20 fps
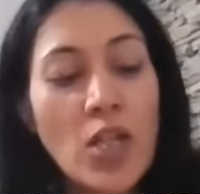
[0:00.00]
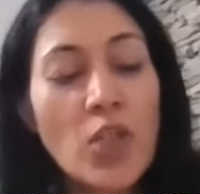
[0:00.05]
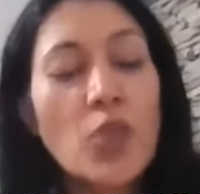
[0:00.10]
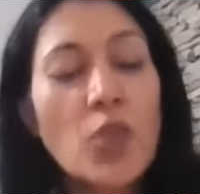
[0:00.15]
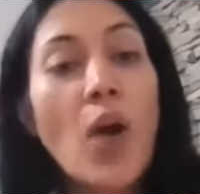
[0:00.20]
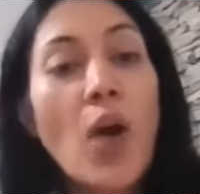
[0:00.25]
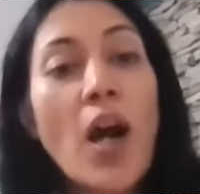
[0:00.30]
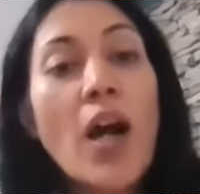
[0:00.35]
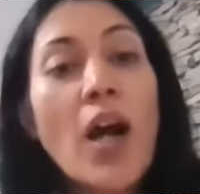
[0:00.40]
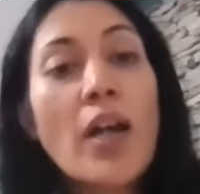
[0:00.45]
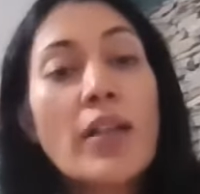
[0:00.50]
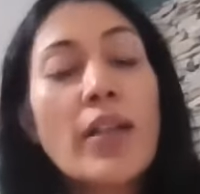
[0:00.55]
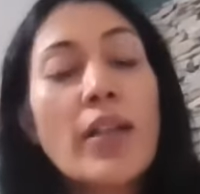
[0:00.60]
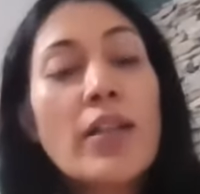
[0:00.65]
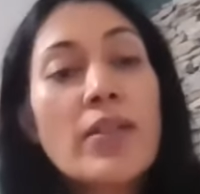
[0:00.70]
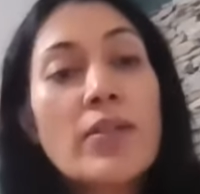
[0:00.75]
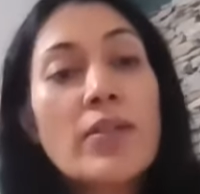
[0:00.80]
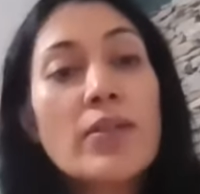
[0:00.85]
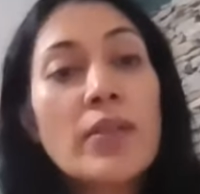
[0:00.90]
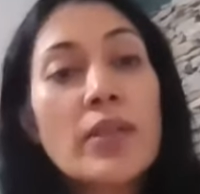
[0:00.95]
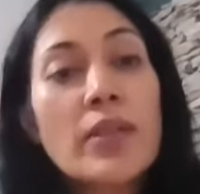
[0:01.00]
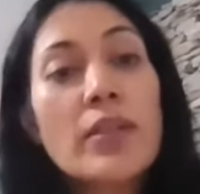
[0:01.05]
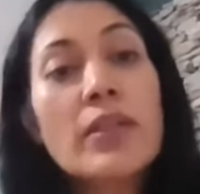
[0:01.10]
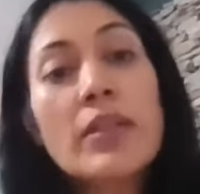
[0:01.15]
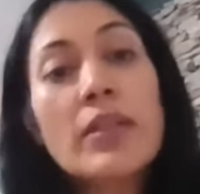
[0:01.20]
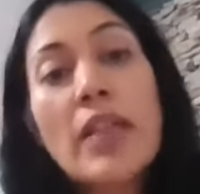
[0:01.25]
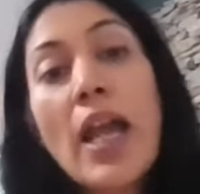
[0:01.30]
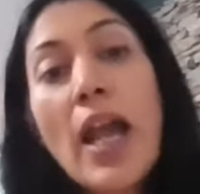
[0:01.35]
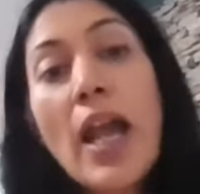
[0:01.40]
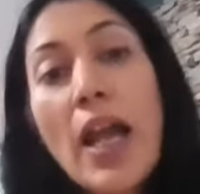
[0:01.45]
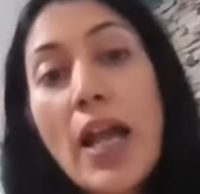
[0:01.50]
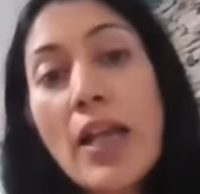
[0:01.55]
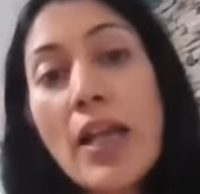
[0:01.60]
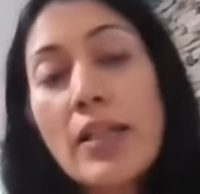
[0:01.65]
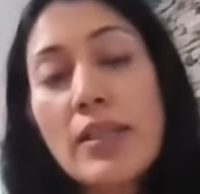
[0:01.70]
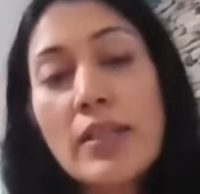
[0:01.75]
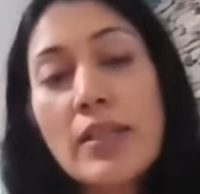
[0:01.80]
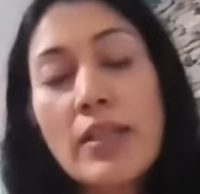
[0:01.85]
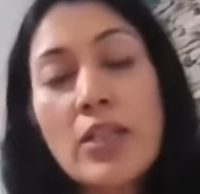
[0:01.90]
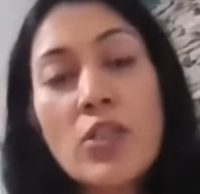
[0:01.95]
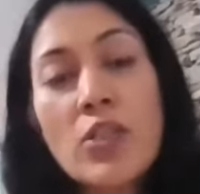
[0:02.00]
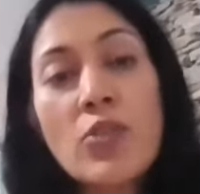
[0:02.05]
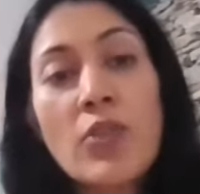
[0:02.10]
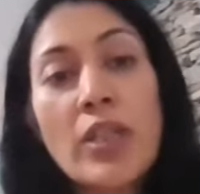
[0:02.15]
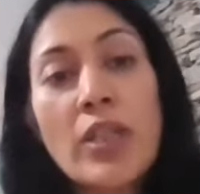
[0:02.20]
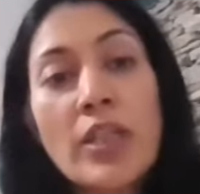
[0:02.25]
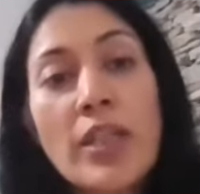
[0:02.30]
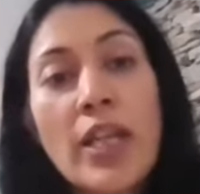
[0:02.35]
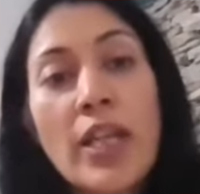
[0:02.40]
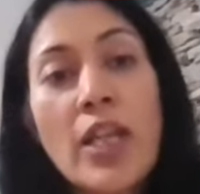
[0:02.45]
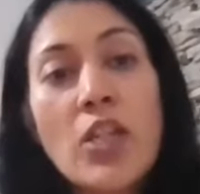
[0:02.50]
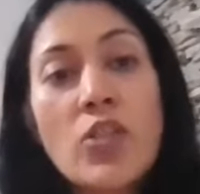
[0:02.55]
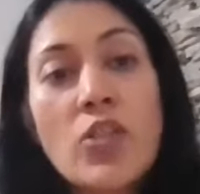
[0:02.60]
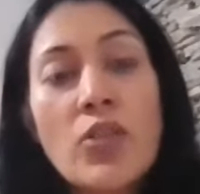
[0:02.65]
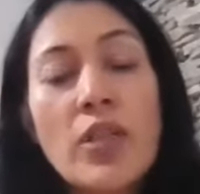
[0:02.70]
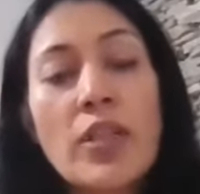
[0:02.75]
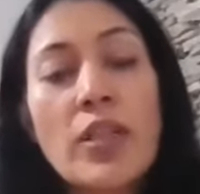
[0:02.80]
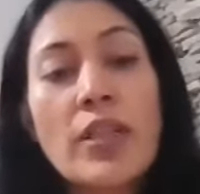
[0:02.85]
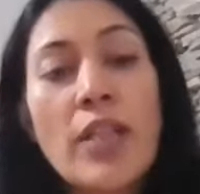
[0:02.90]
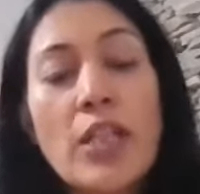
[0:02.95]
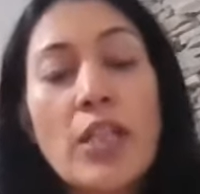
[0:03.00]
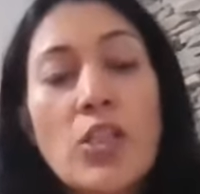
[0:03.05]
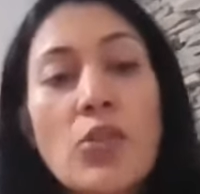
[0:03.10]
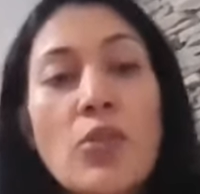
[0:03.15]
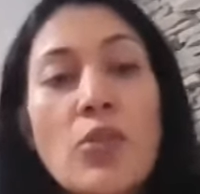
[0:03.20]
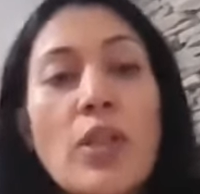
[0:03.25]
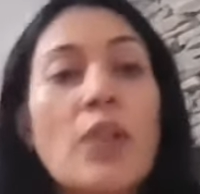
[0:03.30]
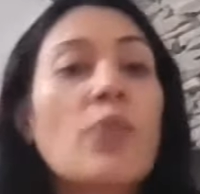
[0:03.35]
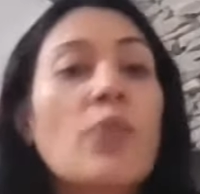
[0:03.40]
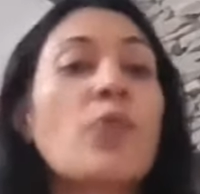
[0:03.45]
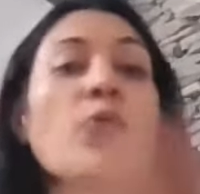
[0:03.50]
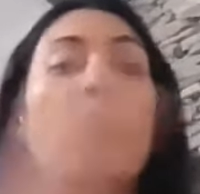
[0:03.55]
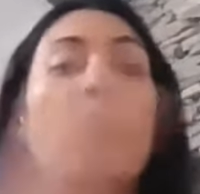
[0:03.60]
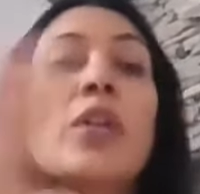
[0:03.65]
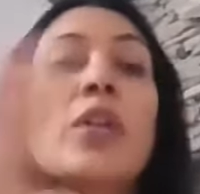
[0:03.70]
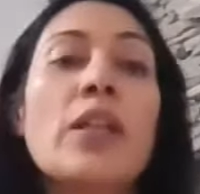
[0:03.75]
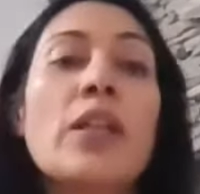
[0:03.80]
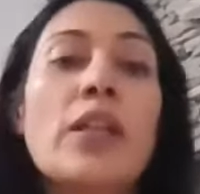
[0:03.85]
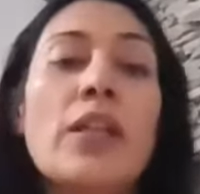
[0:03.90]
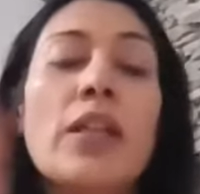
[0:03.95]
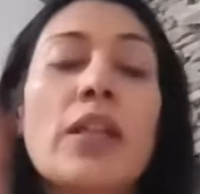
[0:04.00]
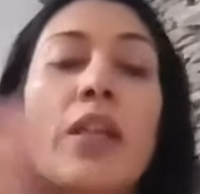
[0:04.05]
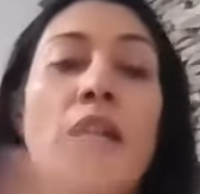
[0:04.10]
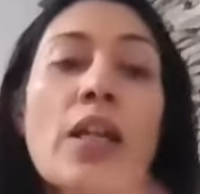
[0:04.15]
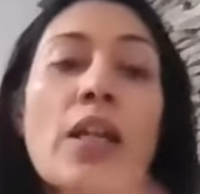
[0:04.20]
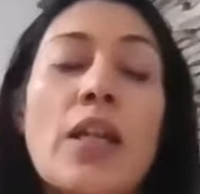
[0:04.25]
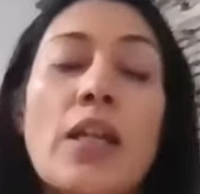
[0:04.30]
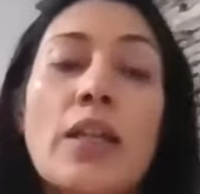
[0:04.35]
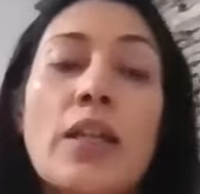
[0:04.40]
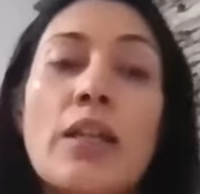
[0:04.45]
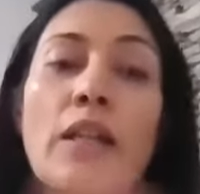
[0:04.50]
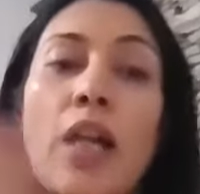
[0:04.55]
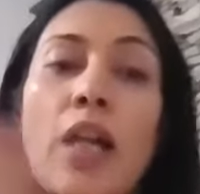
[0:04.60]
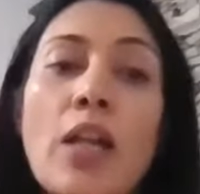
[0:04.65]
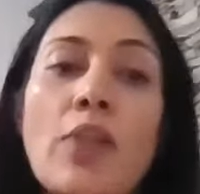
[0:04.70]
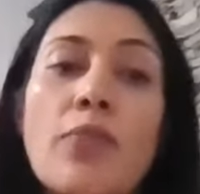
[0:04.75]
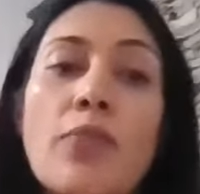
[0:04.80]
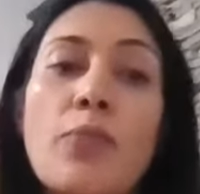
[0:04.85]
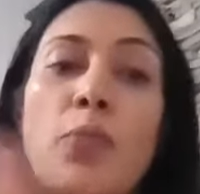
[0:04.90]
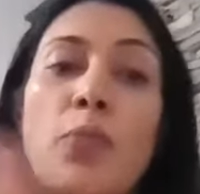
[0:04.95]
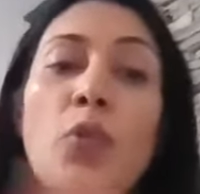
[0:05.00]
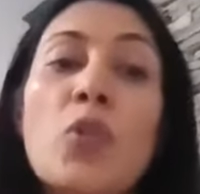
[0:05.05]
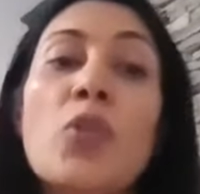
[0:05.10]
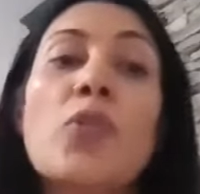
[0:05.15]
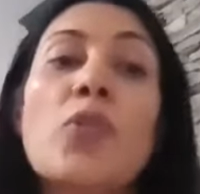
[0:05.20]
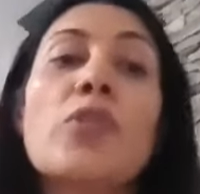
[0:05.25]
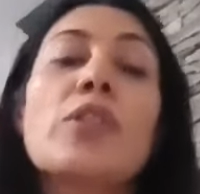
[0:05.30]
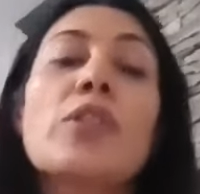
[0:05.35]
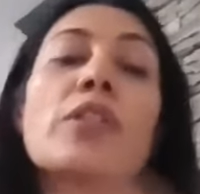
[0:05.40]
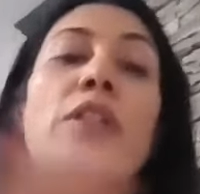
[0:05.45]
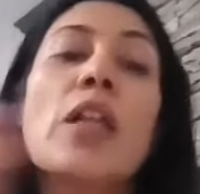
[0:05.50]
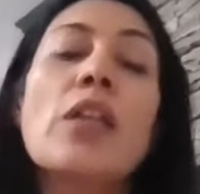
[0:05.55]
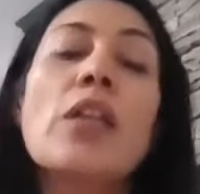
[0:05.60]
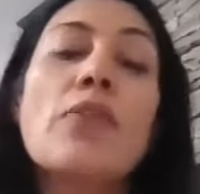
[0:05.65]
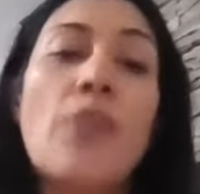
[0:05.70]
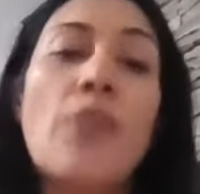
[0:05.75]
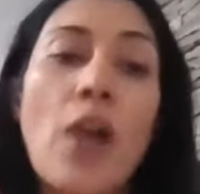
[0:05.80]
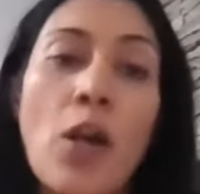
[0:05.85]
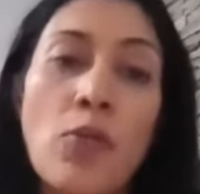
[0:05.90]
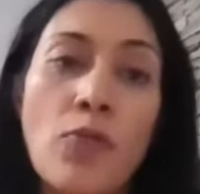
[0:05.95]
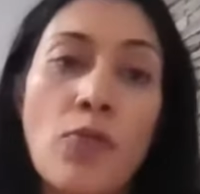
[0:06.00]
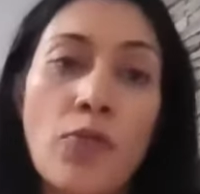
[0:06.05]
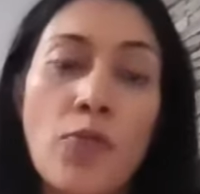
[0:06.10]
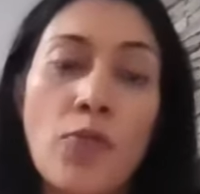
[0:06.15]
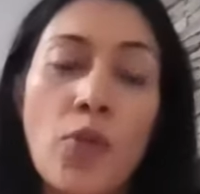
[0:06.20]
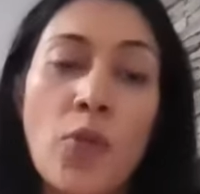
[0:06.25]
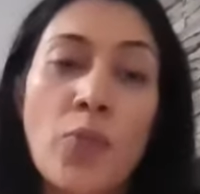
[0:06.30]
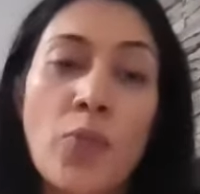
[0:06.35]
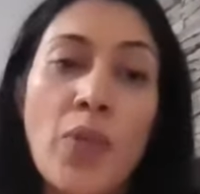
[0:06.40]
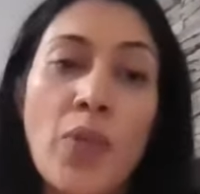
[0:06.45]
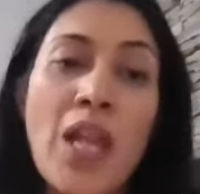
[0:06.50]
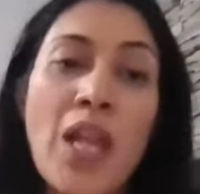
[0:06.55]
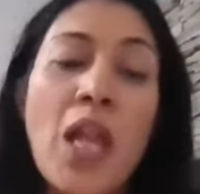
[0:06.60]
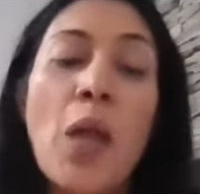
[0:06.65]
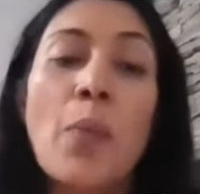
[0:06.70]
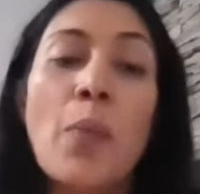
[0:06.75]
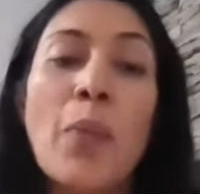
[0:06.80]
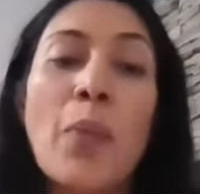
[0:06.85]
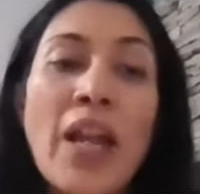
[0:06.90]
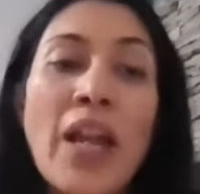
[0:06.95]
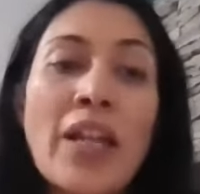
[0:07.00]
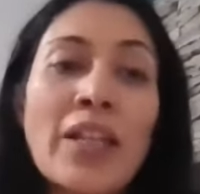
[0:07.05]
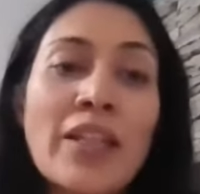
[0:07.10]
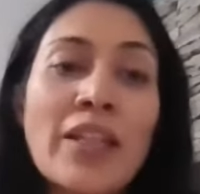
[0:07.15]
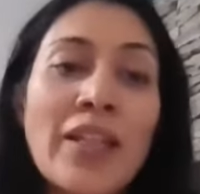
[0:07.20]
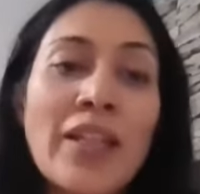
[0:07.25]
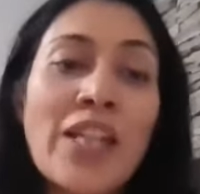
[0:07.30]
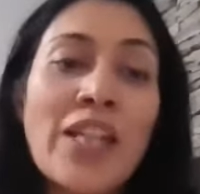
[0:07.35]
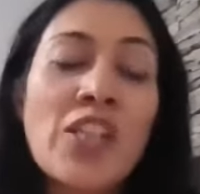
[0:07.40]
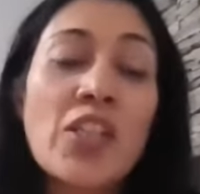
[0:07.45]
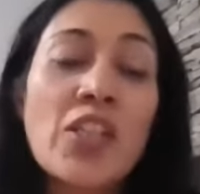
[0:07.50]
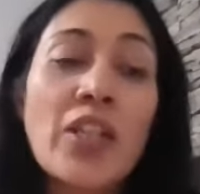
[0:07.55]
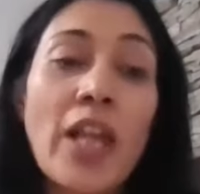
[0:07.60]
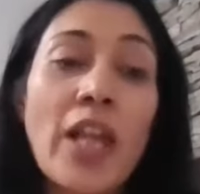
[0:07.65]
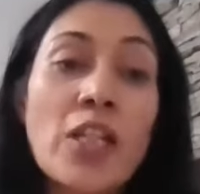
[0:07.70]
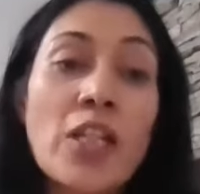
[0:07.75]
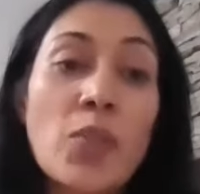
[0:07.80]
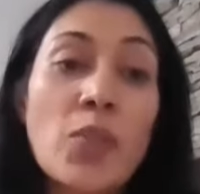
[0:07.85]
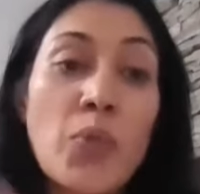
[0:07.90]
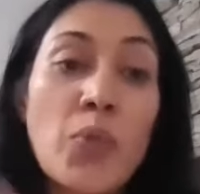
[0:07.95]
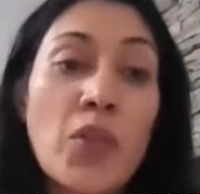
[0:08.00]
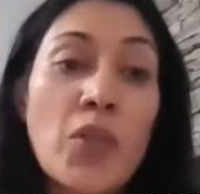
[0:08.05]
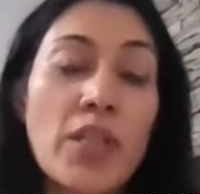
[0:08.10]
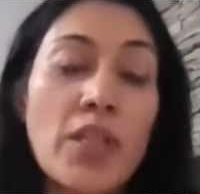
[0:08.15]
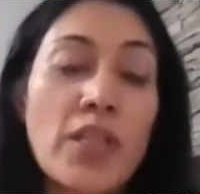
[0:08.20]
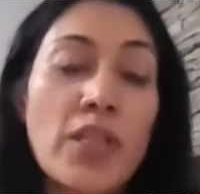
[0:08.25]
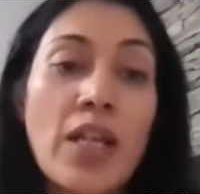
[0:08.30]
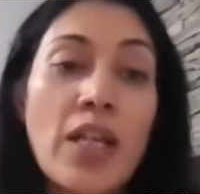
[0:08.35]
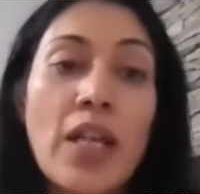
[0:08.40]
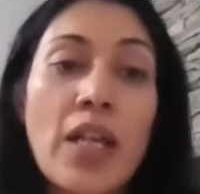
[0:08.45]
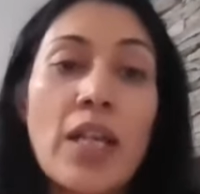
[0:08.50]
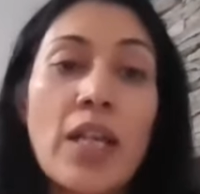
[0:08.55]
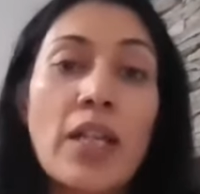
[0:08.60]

So are there certain tasks that you're engaged in that you can really kind of pull yourself out from by engaging experts?